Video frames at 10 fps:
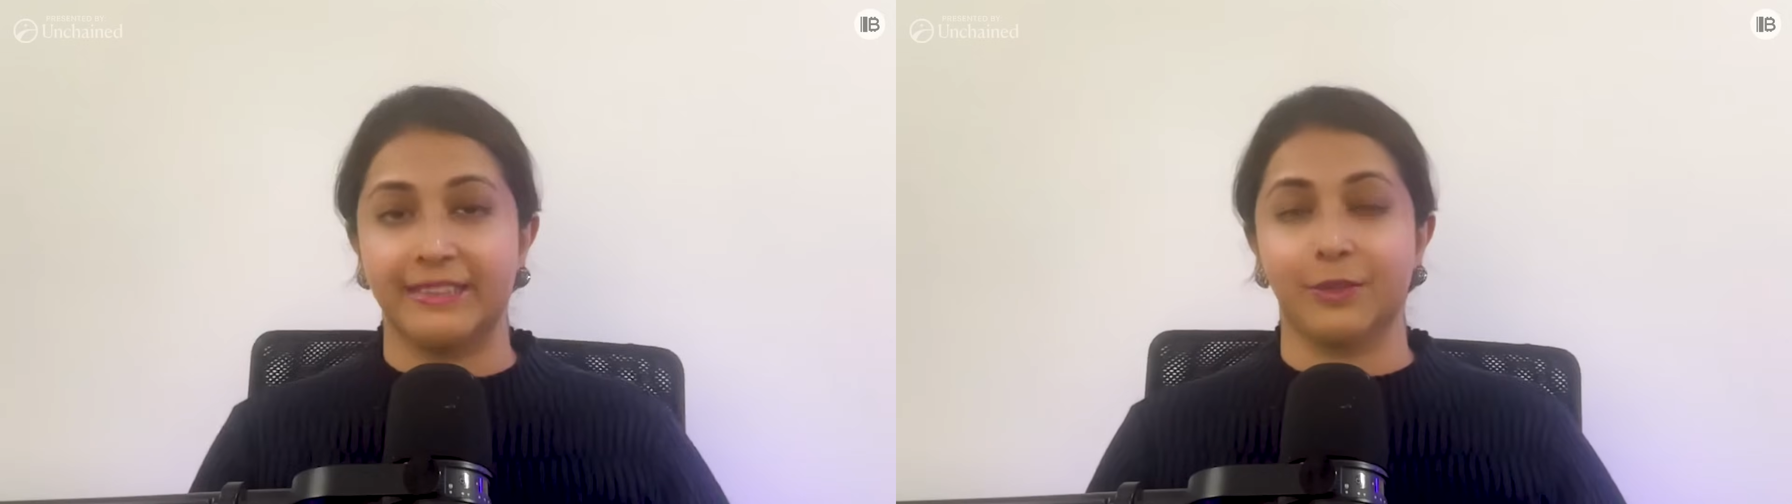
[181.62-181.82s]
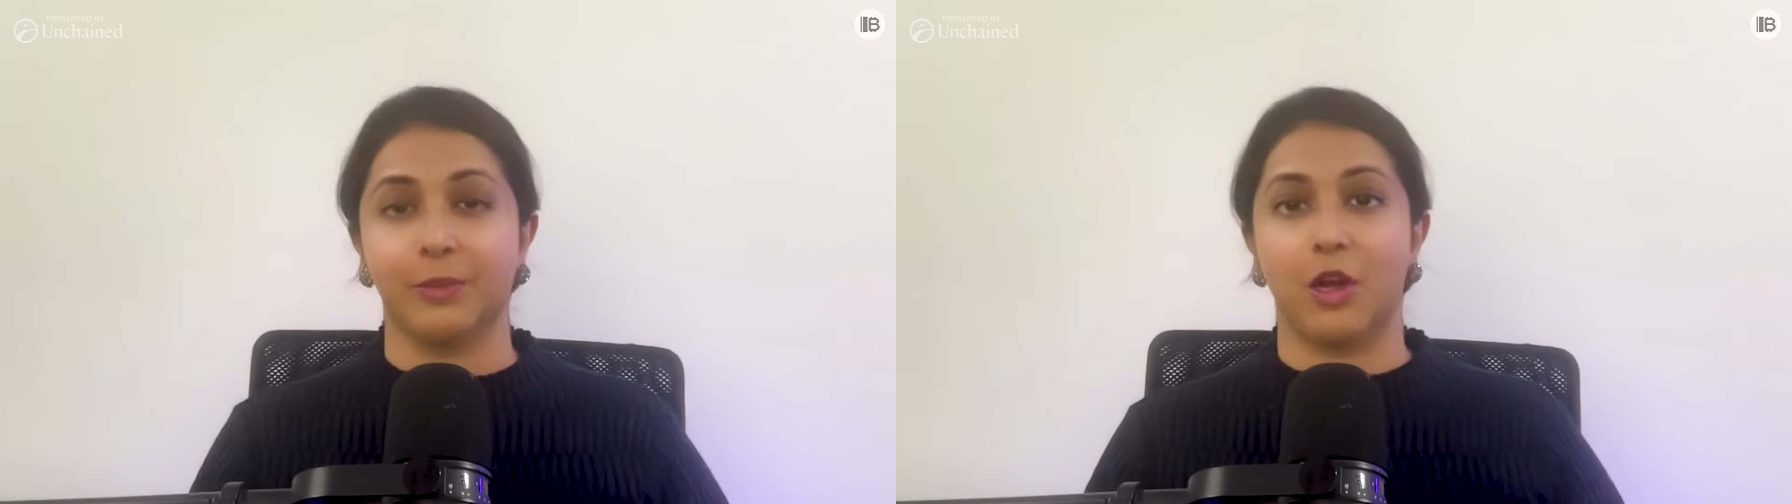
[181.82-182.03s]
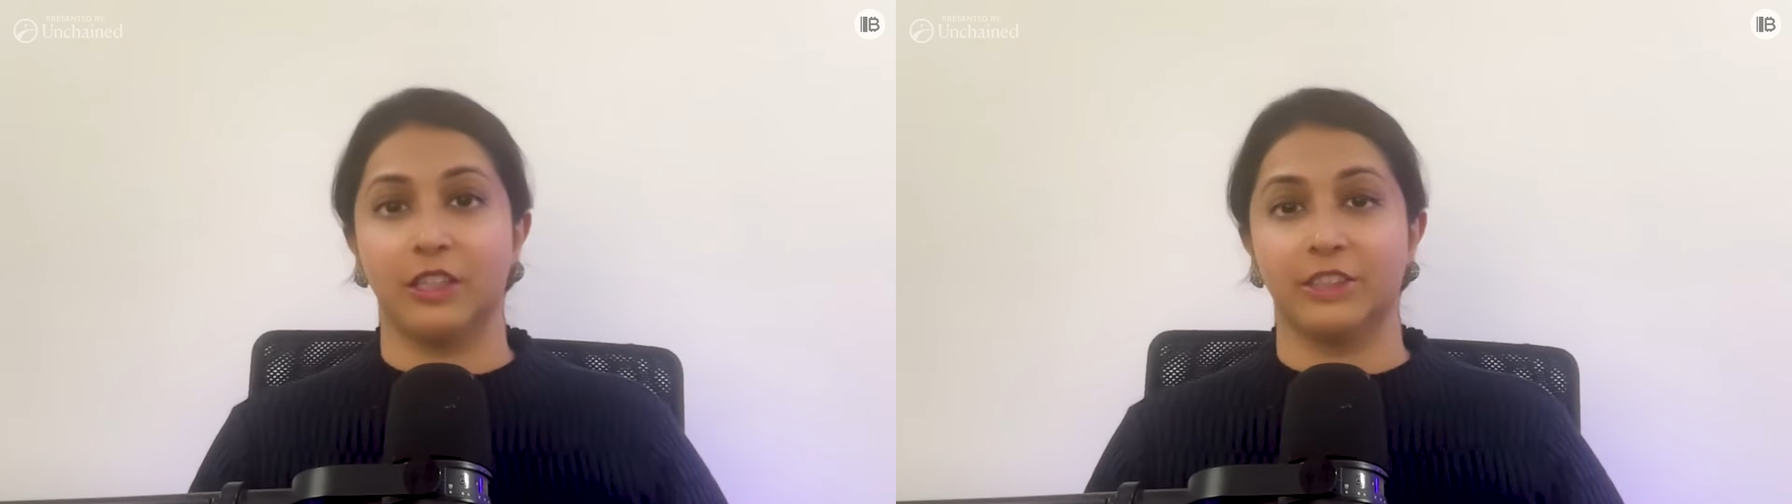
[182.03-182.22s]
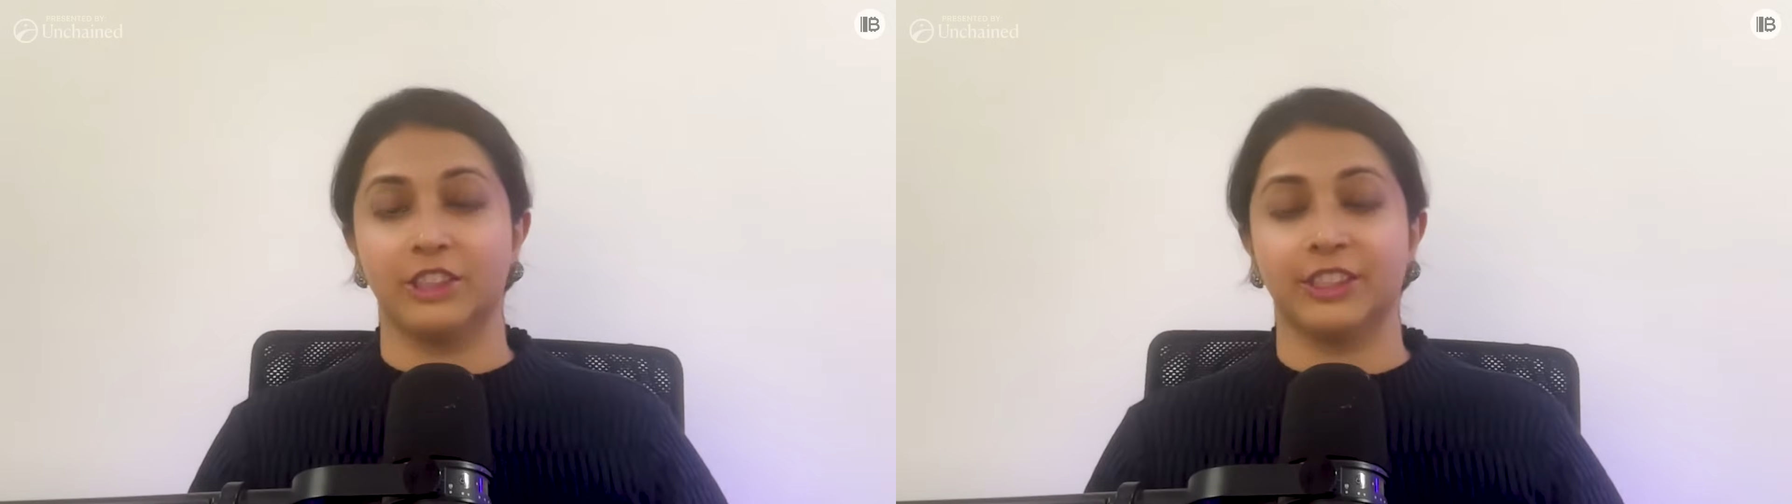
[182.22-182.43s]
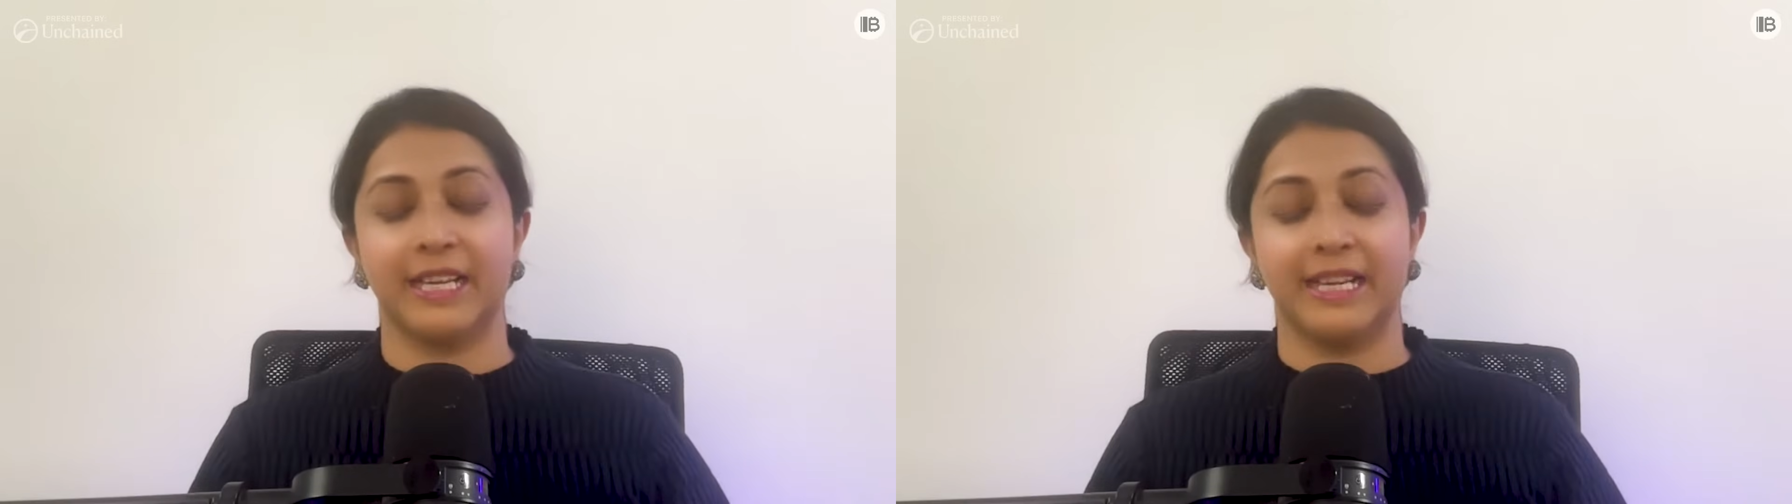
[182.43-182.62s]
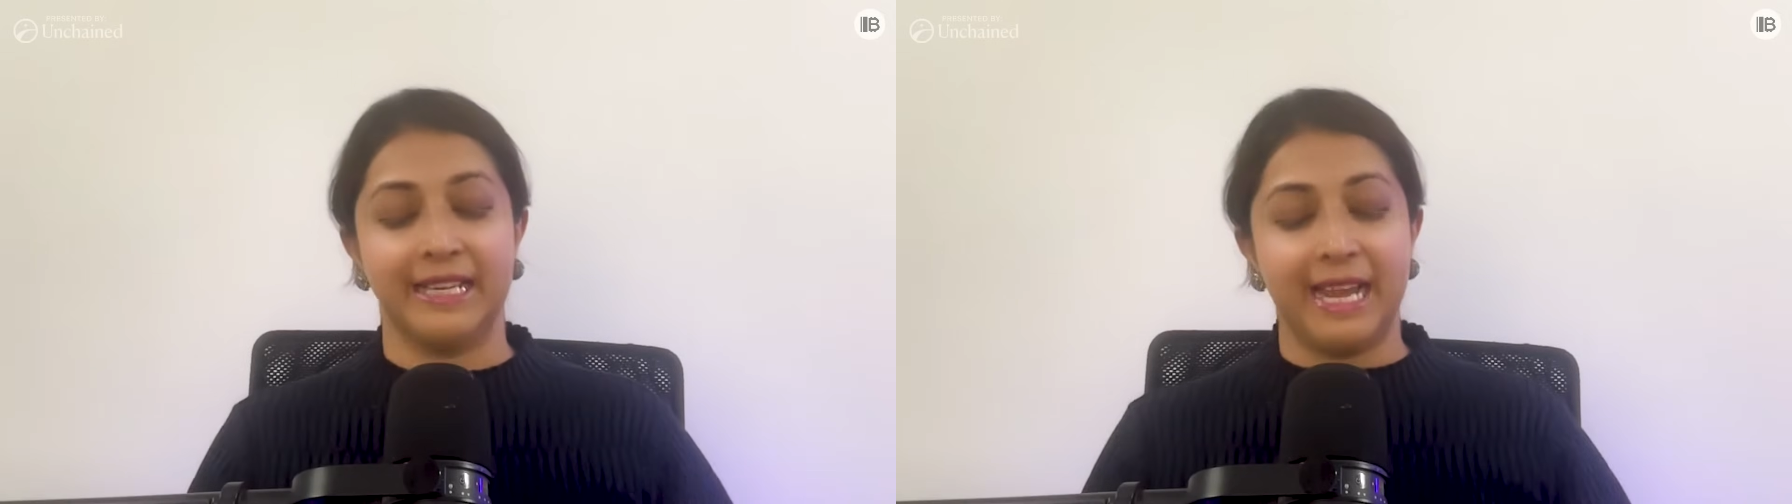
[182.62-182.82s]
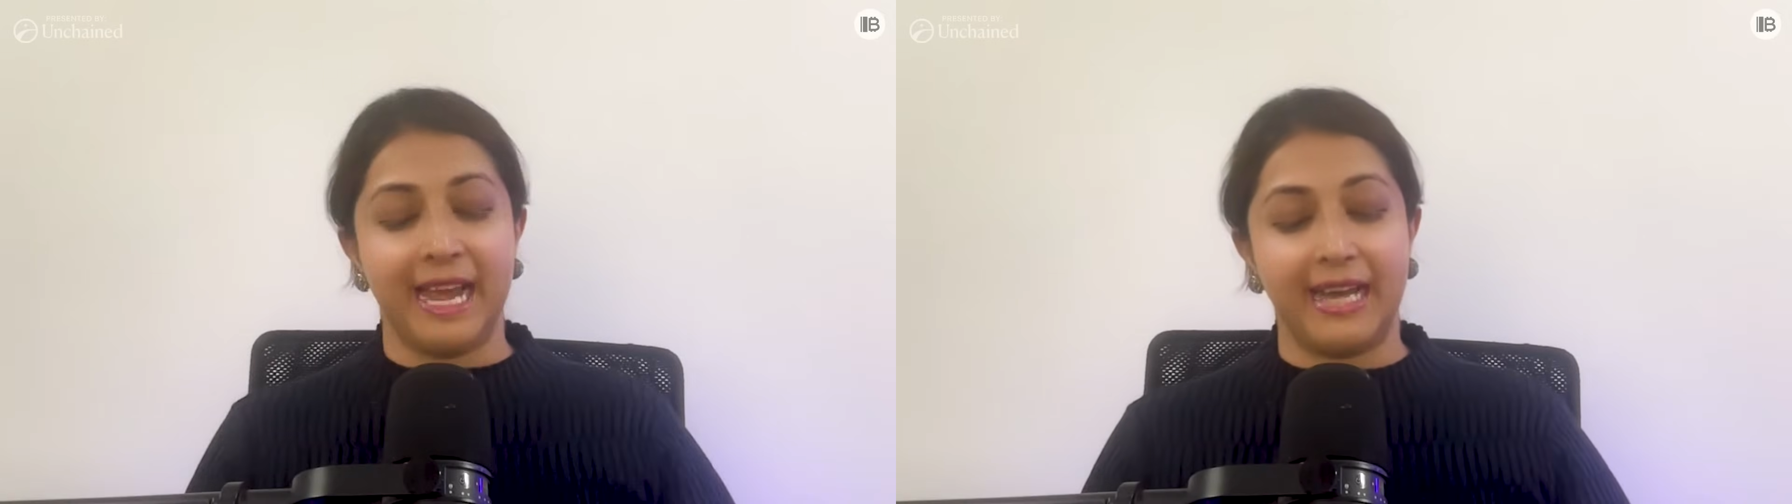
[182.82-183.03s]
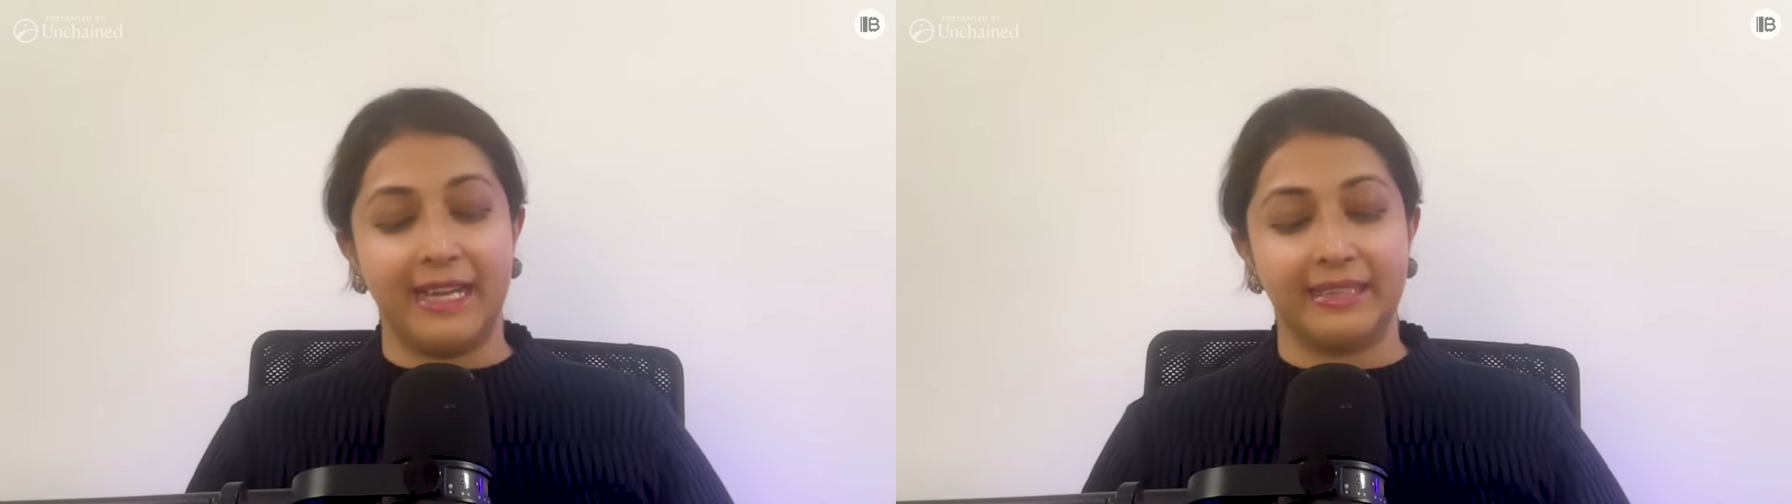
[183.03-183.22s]
India launched.
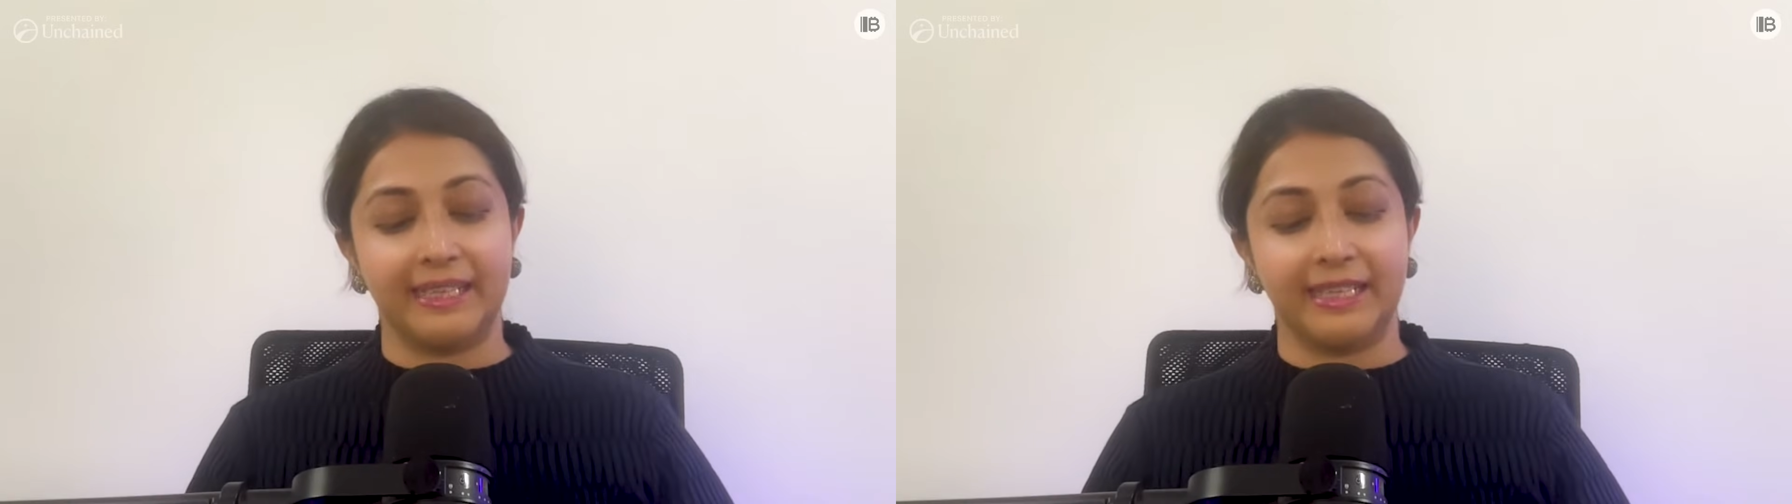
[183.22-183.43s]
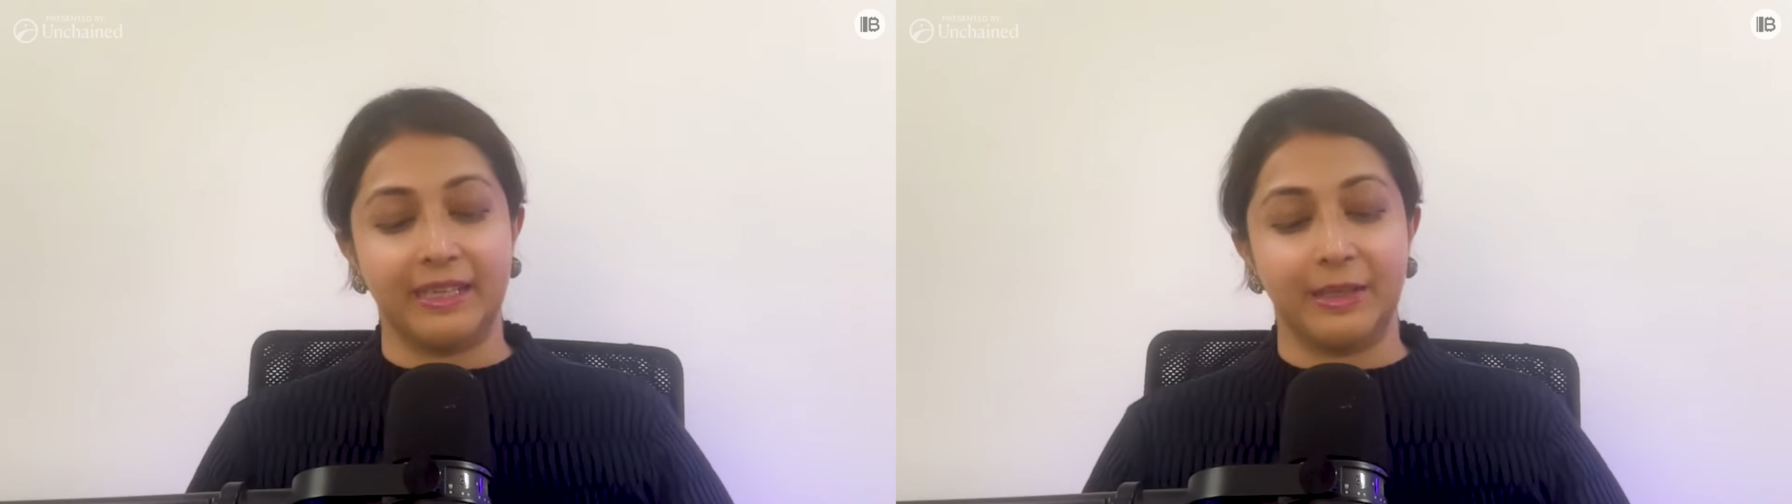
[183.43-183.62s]
And